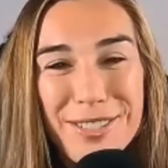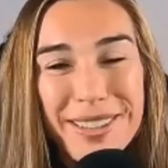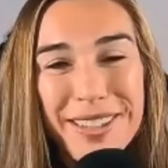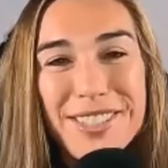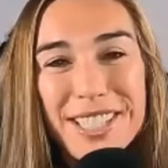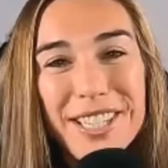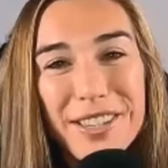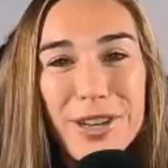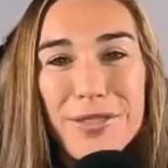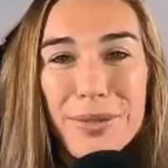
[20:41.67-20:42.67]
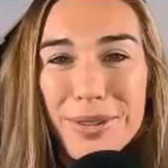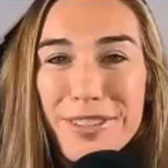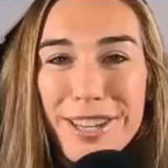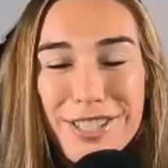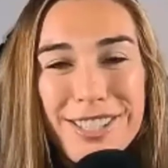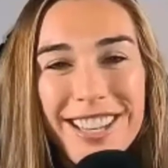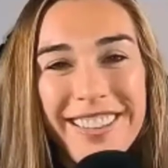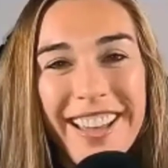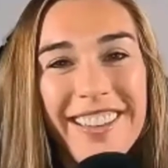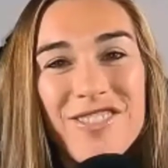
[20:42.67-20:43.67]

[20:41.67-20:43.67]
So I'd love to hear if you have any reflections on that.